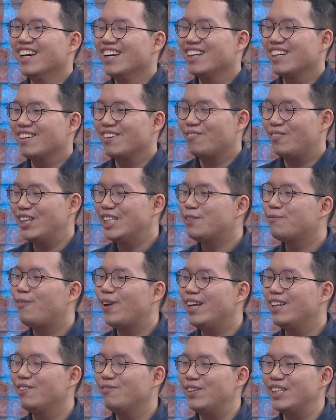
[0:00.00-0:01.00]
Yes. Please
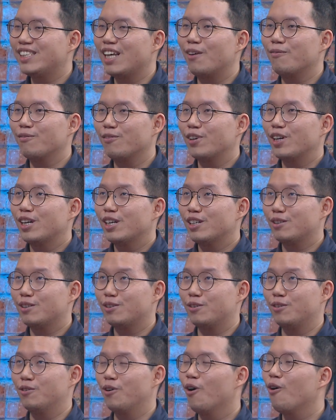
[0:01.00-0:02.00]
paint me some
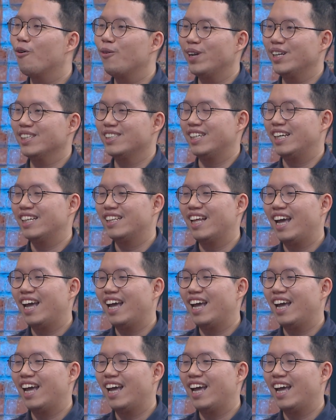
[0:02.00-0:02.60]
drawings.